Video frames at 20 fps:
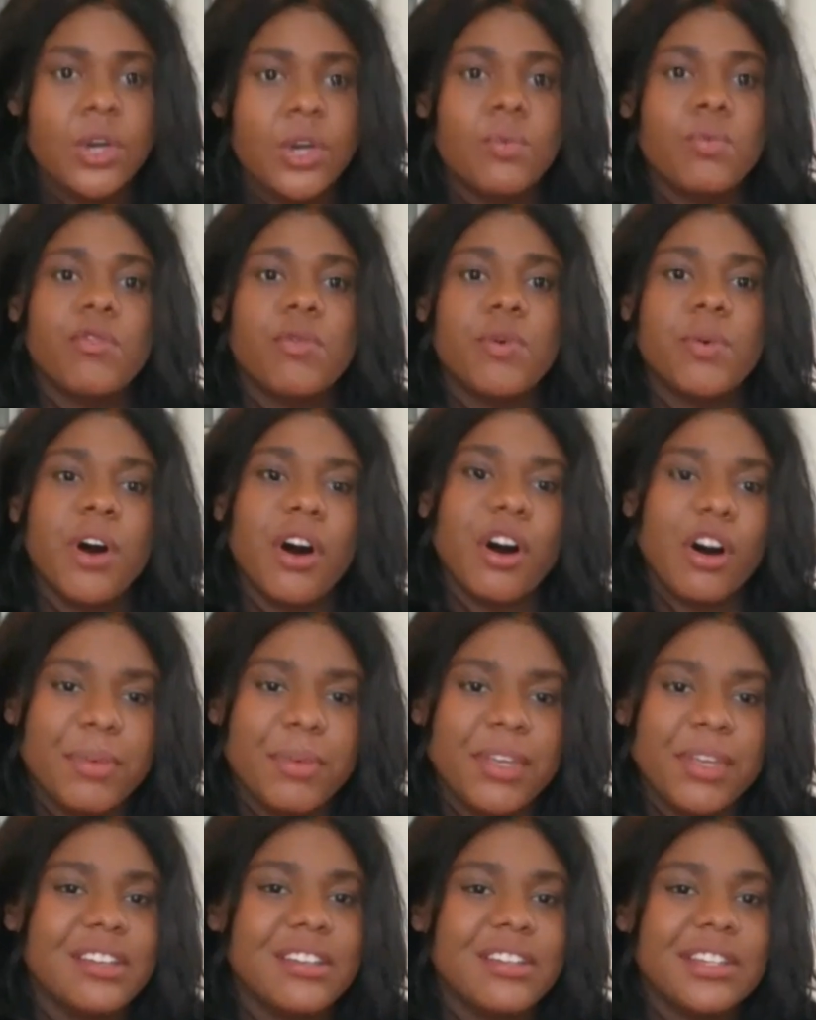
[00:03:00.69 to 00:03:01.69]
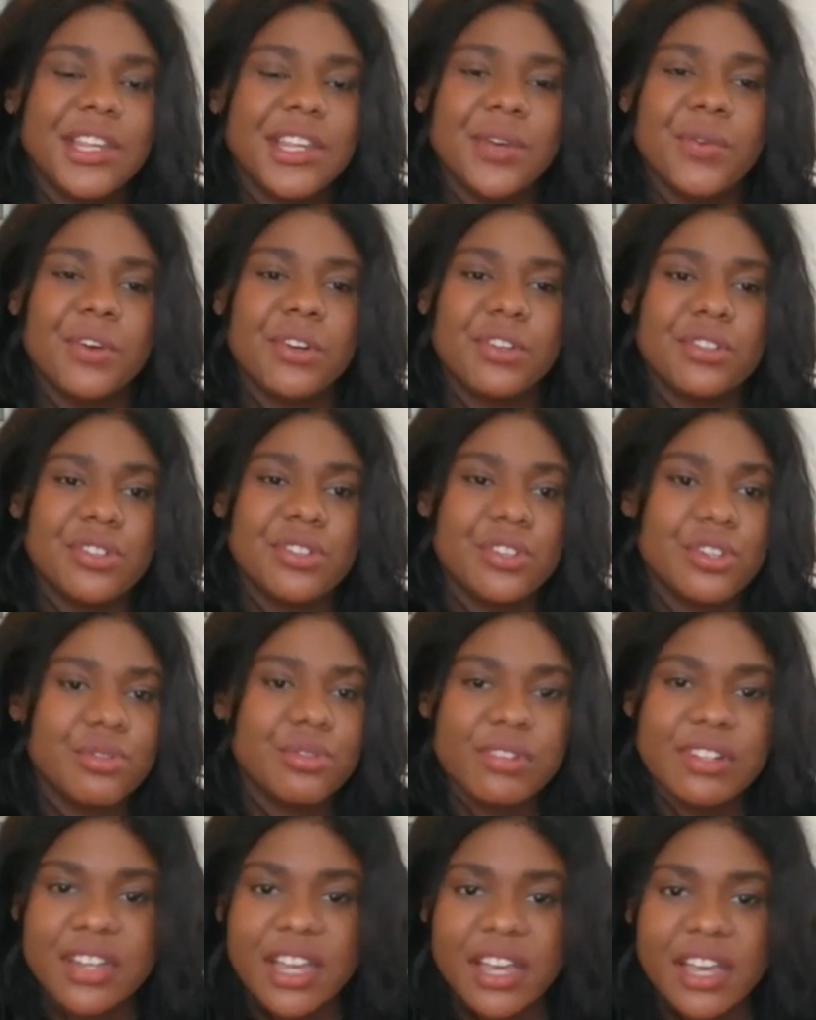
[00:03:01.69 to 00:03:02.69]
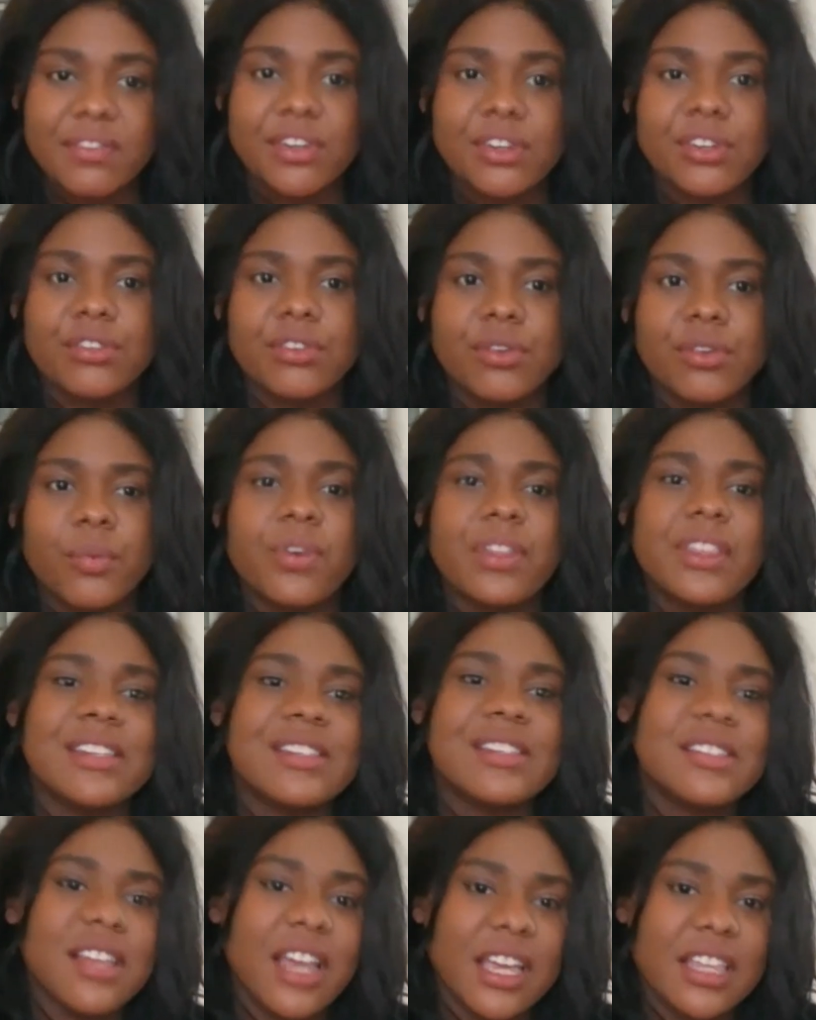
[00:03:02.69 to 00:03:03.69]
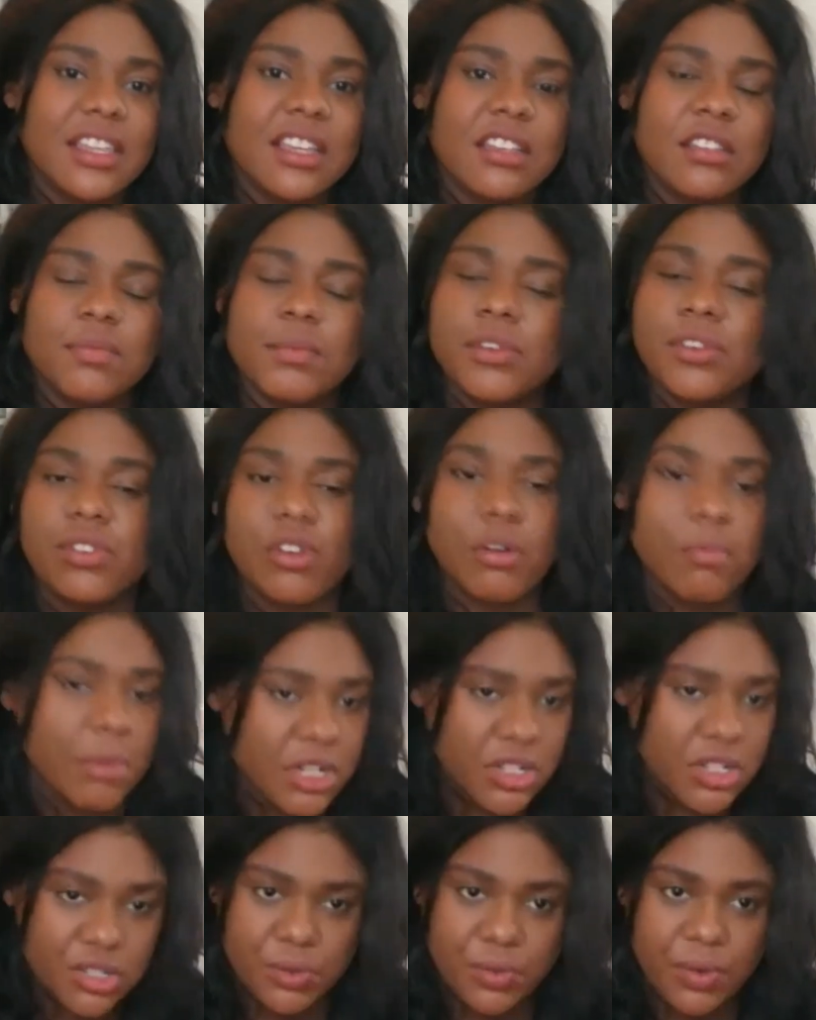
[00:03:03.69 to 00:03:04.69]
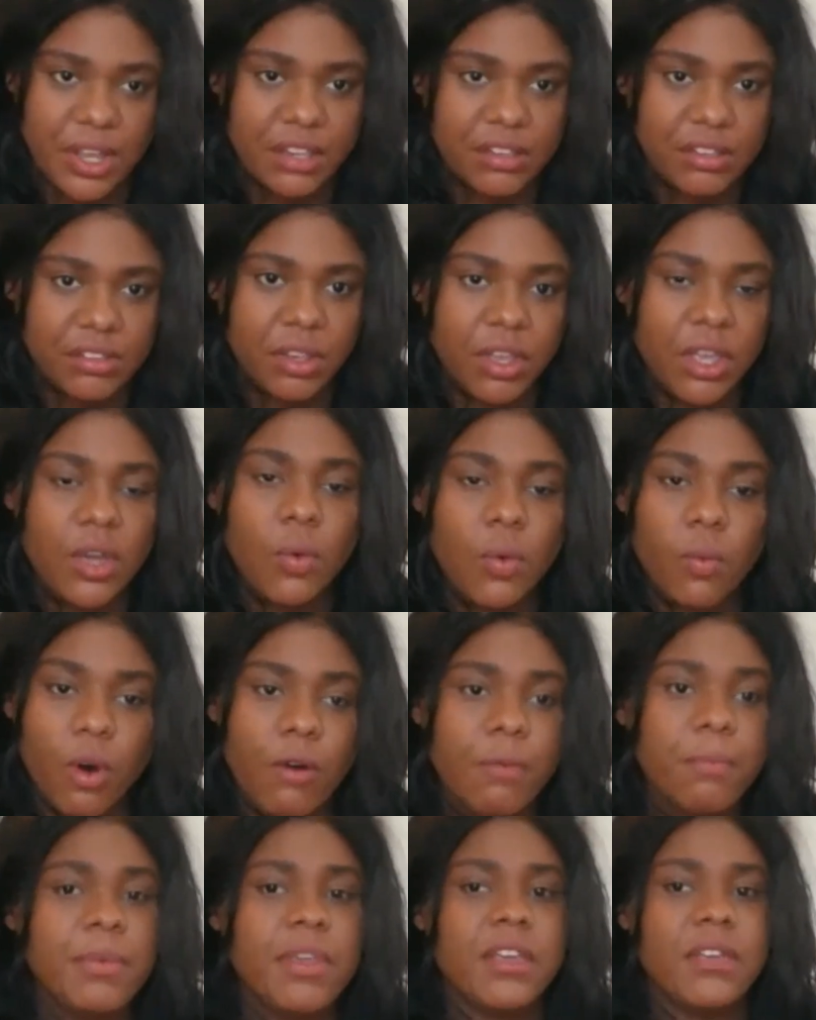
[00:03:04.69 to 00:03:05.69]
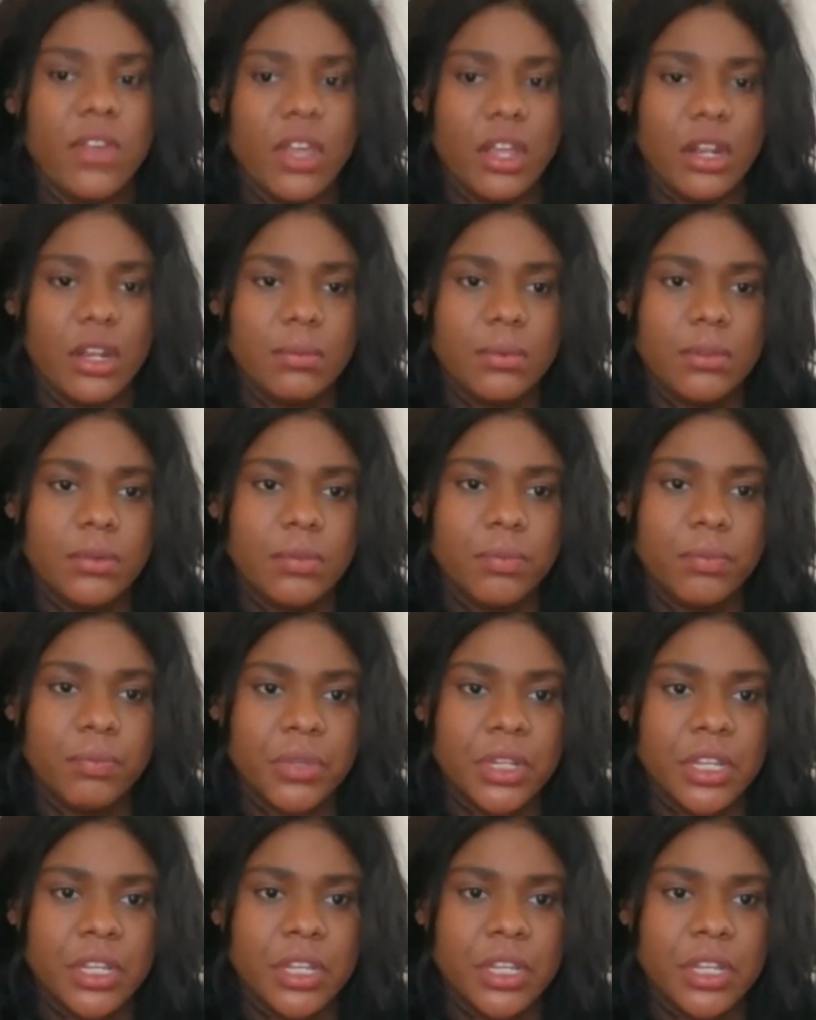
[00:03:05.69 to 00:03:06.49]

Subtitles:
we will be continuing on to new endeavors where this site that has meant so much to us won't be available.